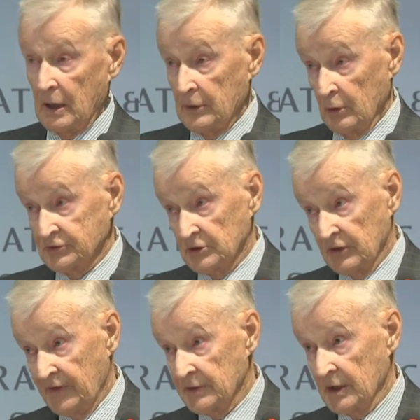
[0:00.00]
and also
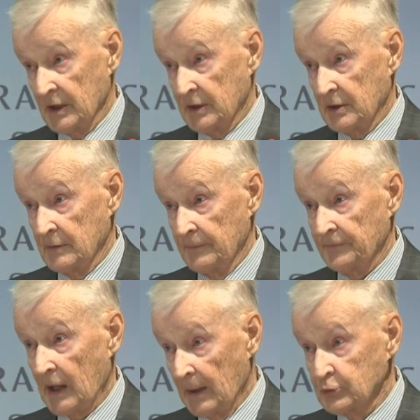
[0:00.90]
defending it
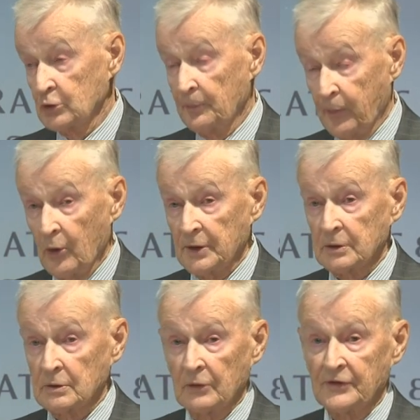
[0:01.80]
up to the
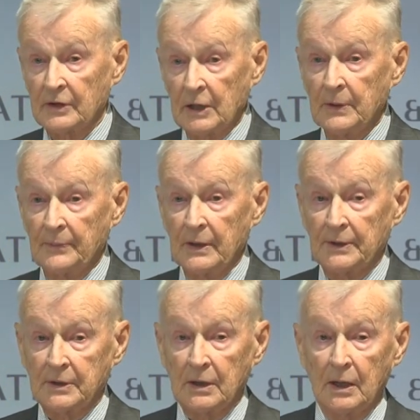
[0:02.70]
point of their
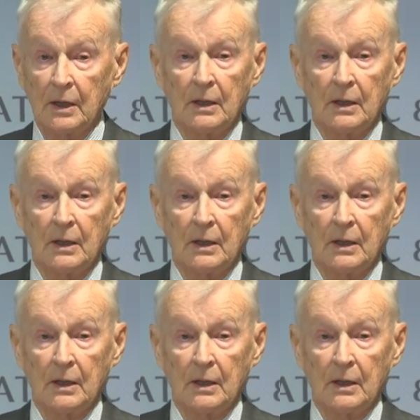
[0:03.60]
capability,